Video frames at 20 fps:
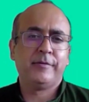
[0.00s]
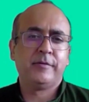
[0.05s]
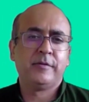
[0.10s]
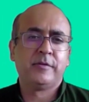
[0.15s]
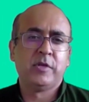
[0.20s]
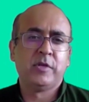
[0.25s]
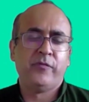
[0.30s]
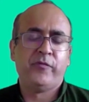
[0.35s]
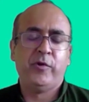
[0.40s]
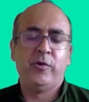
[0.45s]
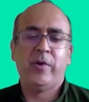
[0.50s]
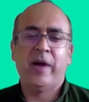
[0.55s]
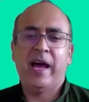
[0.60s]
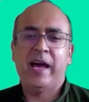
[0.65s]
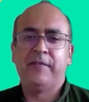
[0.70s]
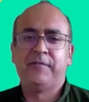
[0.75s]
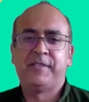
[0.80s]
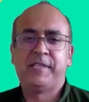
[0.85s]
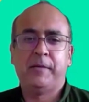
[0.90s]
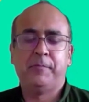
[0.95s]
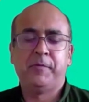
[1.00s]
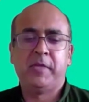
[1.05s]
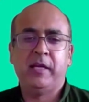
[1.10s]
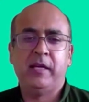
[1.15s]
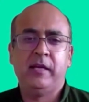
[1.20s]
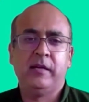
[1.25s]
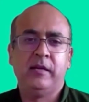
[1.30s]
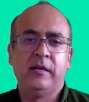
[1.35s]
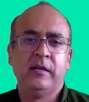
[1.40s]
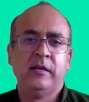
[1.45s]
So if you have
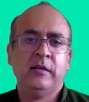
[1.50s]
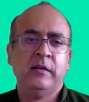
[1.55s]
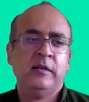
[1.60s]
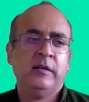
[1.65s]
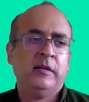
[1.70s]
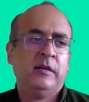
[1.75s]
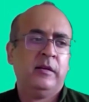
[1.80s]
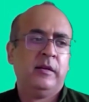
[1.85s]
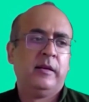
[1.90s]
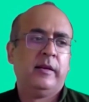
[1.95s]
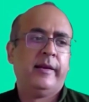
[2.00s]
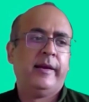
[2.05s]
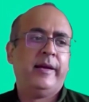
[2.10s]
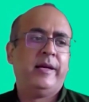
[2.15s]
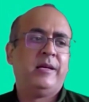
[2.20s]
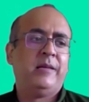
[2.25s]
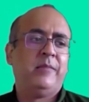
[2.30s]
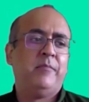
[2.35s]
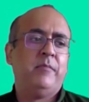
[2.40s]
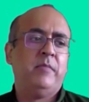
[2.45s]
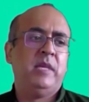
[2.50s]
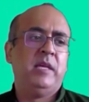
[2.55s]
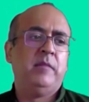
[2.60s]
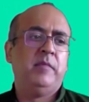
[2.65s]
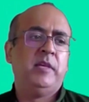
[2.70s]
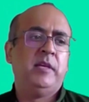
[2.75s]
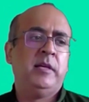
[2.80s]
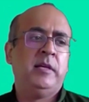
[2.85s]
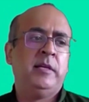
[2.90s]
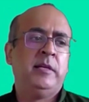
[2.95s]
something like
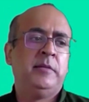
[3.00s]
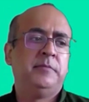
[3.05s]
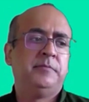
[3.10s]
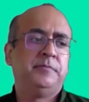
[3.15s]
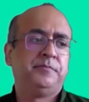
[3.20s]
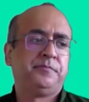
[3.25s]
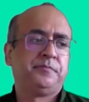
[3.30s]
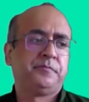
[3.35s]
maybe